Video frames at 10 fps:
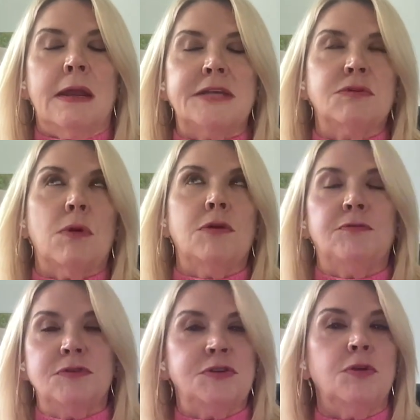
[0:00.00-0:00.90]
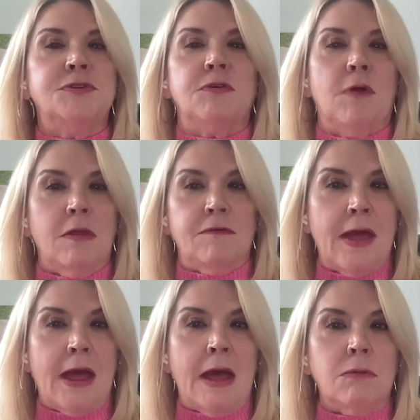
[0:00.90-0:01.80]
And as a result of all of
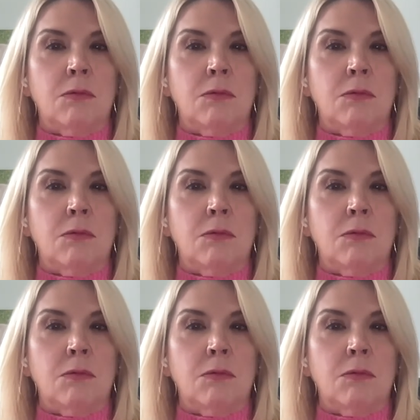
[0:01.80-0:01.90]
that,